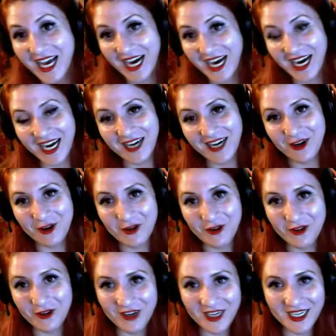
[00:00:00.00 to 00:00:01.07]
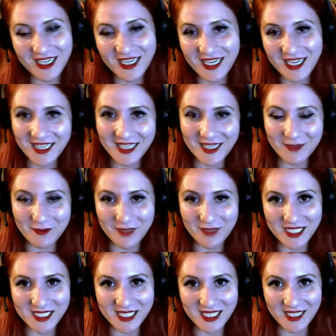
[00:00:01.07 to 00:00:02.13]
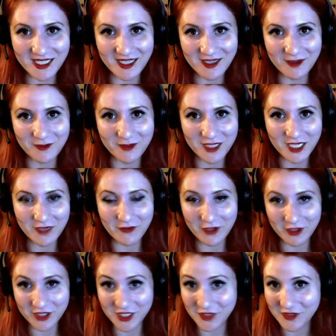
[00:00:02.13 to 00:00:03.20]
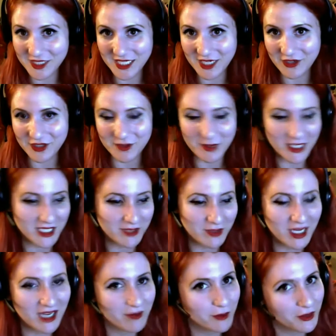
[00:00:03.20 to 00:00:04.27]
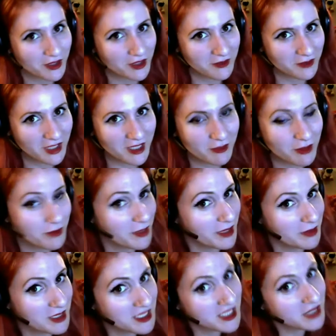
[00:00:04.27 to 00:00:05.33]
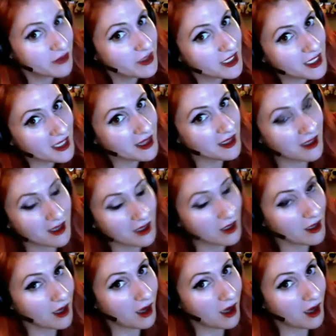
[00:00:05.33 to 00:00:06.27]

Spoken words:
Oh, and that means that none of our soothsayers, because we have more than one, would be able to do anything.